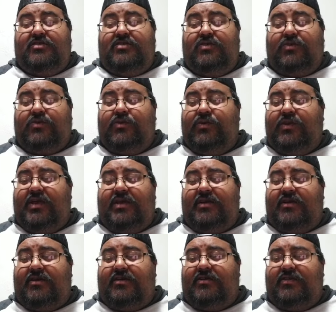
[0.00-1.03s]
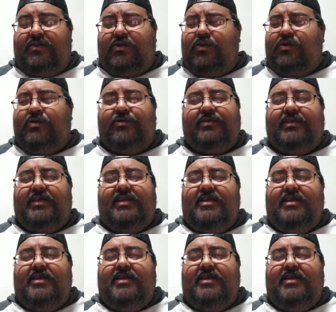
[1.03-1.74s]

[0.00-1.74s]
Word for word: Yokota Yokota